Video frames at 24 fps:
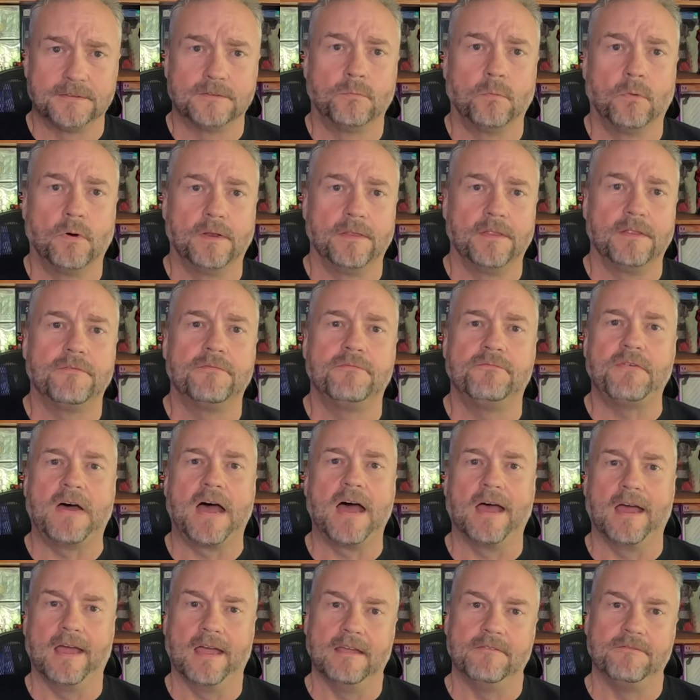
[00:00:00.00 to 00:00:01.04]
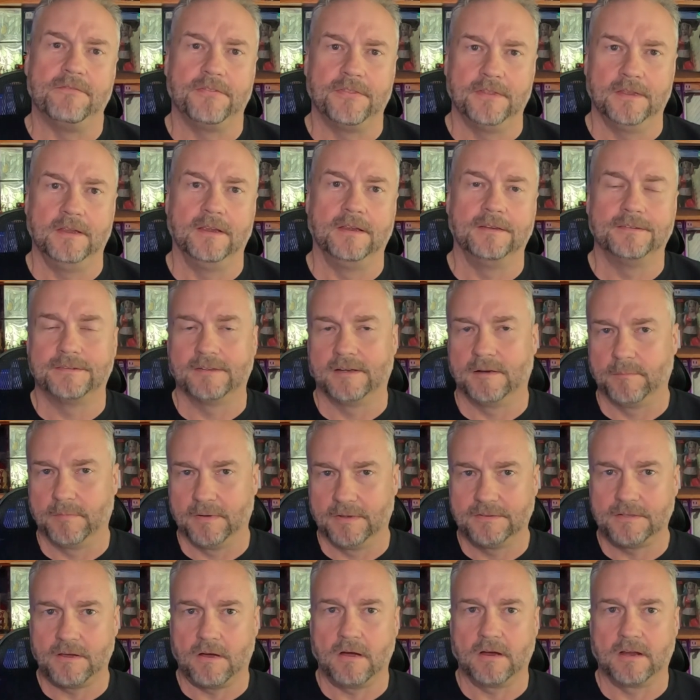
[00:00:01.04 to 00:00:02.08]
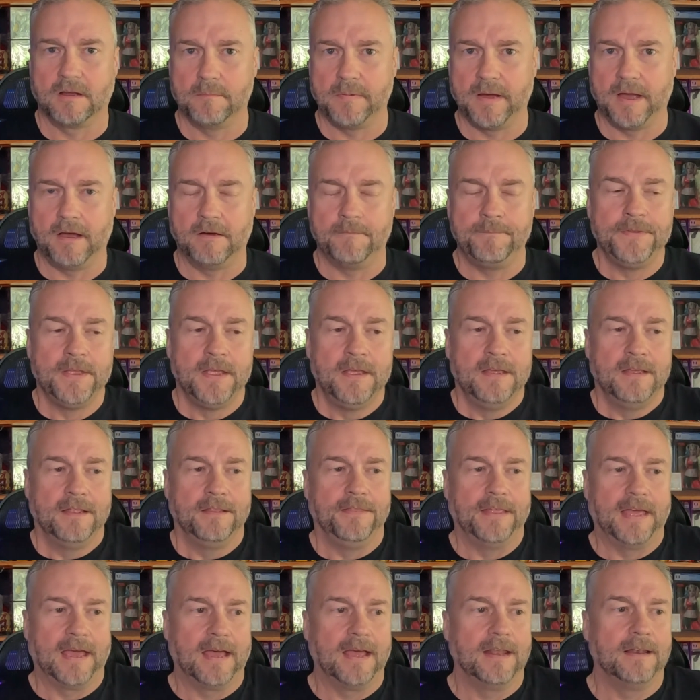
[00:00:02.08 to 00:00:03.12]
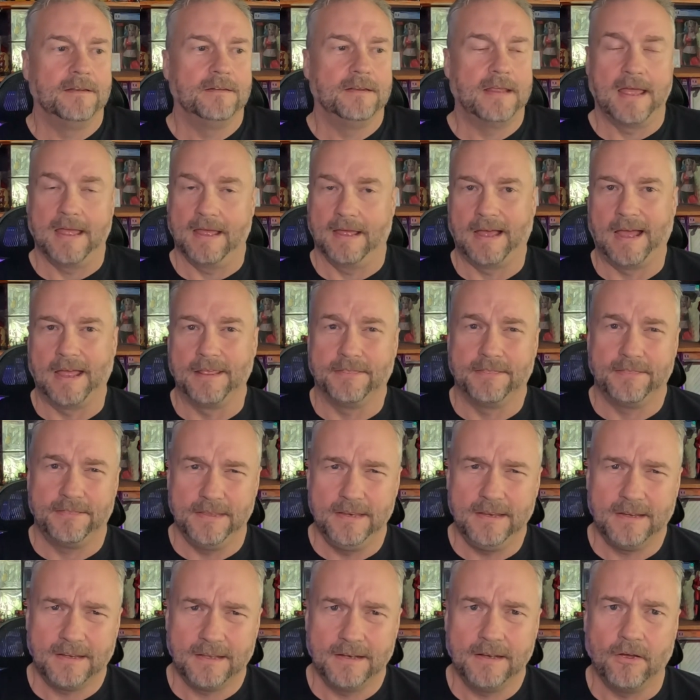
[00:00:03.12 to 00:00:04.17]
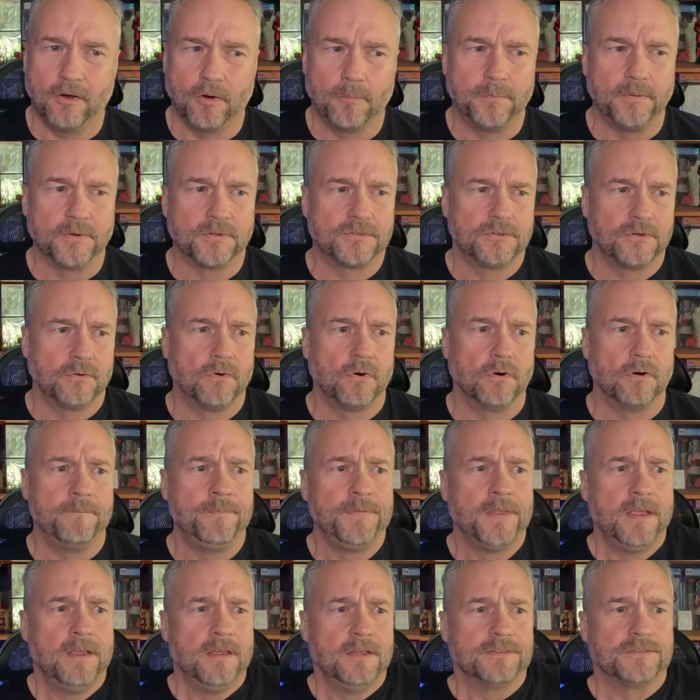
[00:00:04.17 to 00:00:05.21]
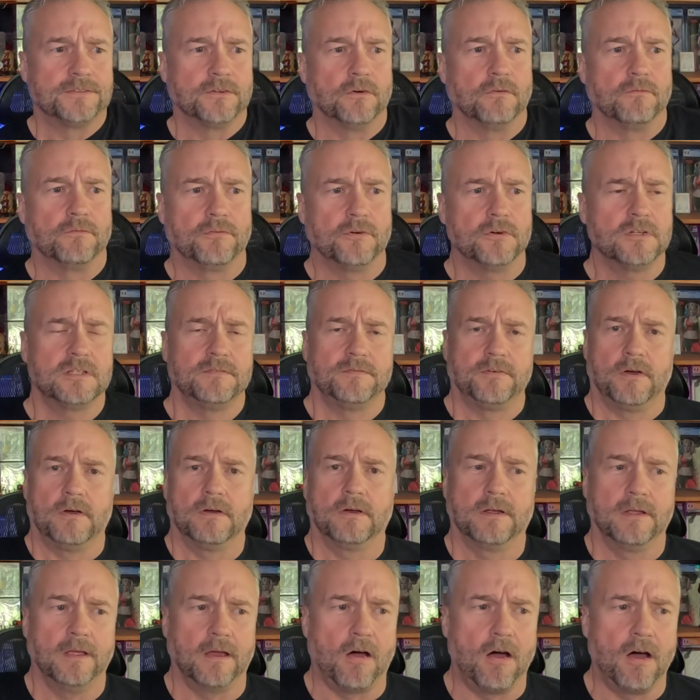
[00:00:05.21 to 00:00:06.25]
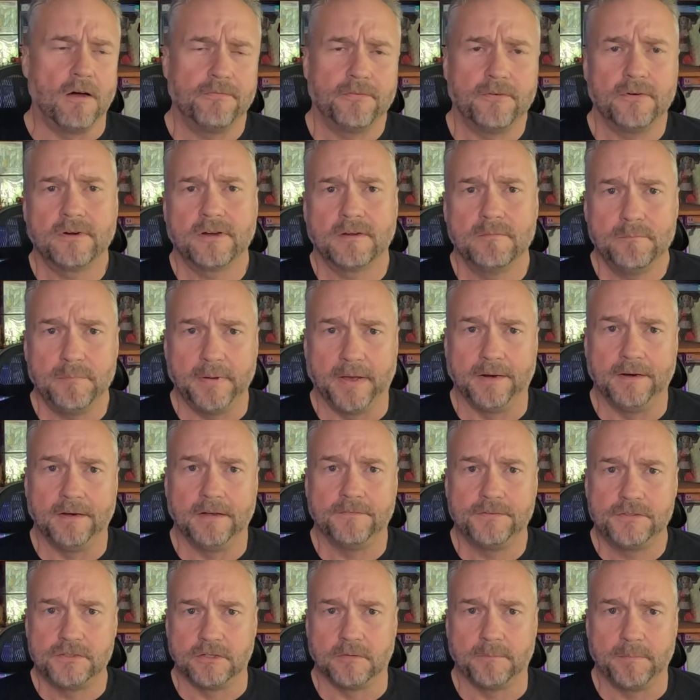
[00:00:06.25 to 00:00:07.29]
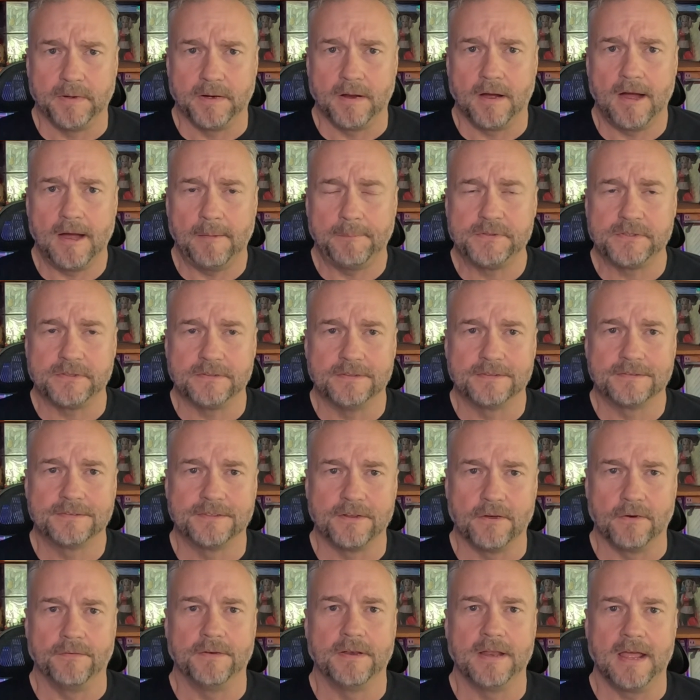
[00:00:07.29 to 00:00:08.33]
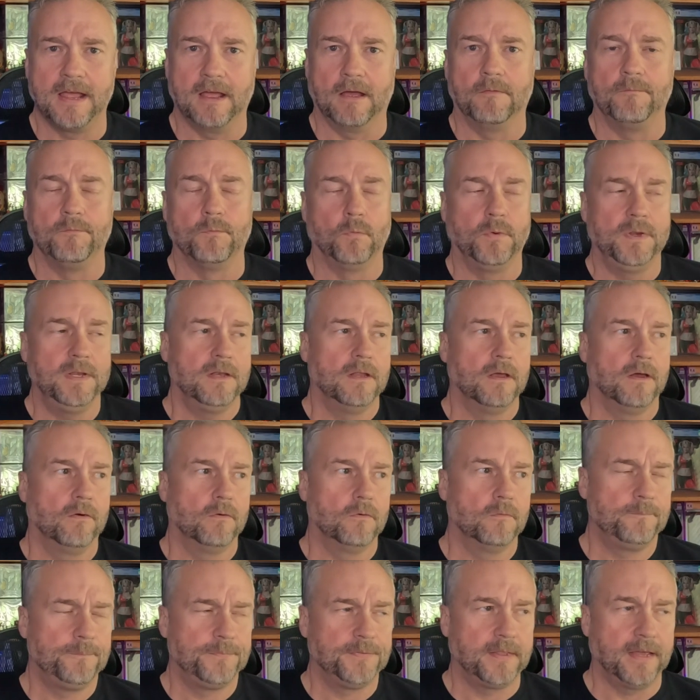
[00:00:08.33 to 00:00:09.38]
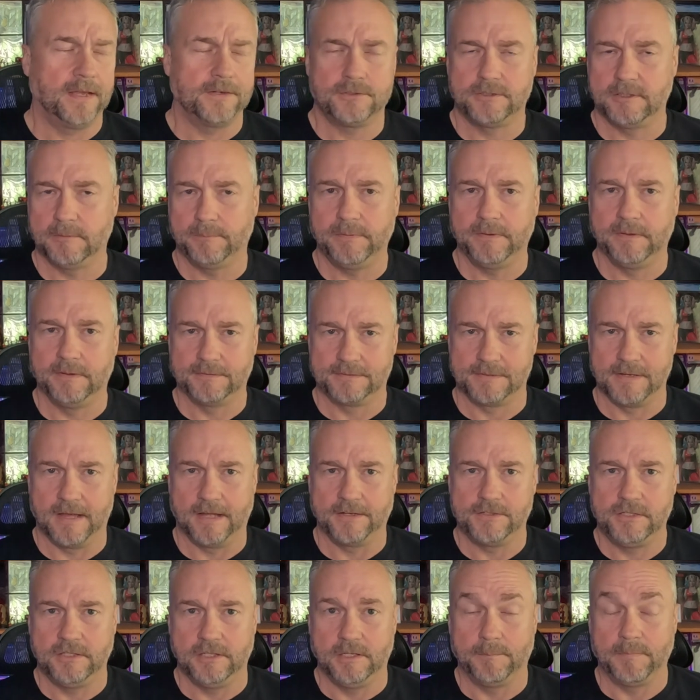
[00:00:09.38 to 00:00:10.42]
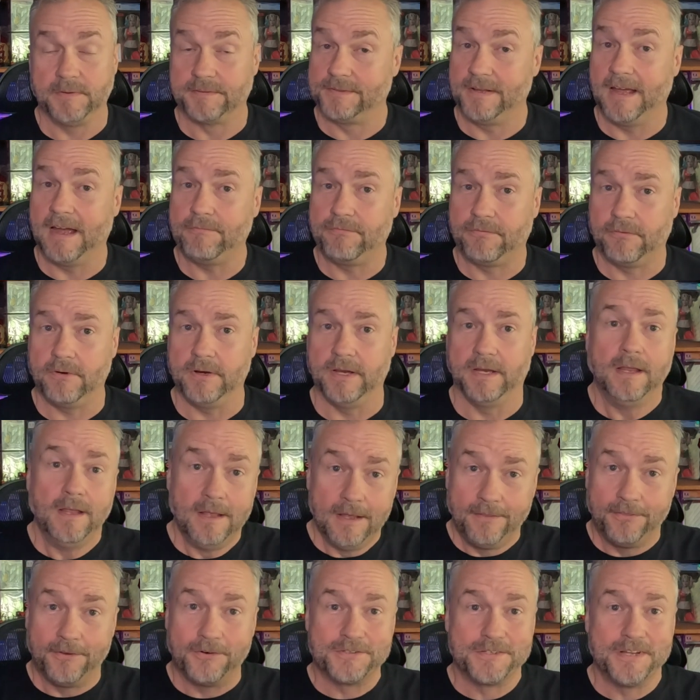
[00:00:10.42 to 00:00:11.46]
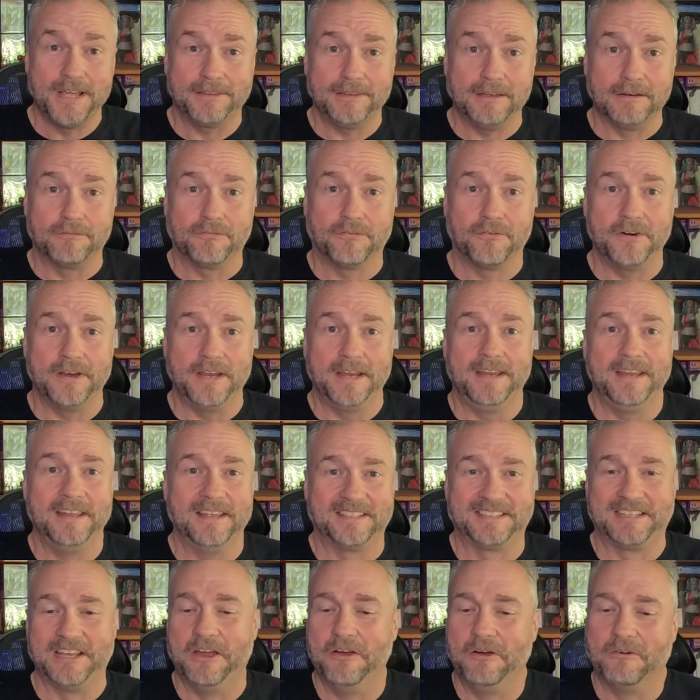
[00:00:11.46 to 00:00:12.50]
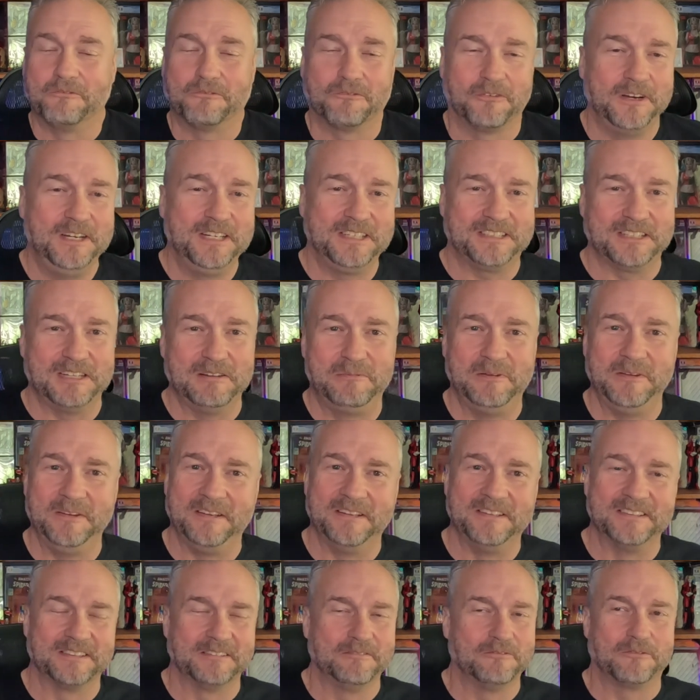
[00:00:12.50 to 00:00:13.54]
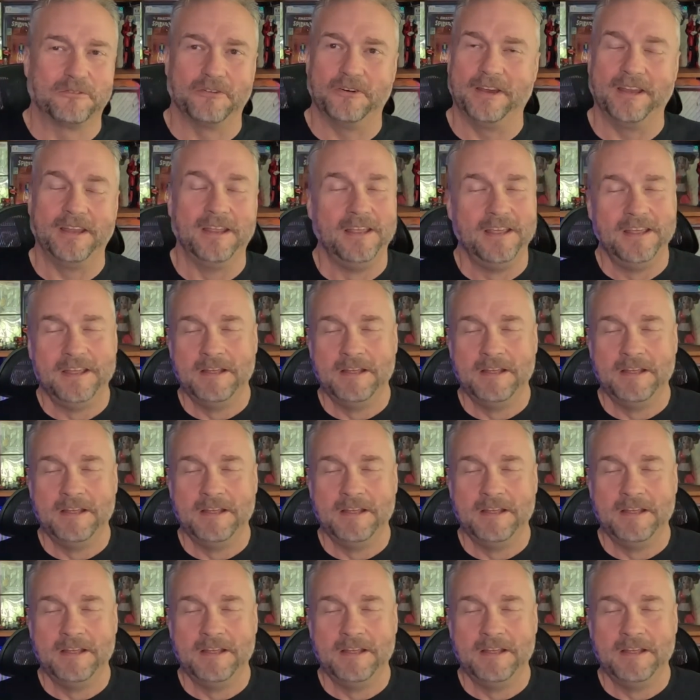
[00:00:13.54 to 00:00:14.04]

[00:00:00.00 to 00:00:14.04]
is one of the 5 things that I'm going to talk about that I think can help your store. So first of all, offer competitive shipping options. So now we know that shipping is not cheap. It's not free. There's nothing free. So free shipping isn't free.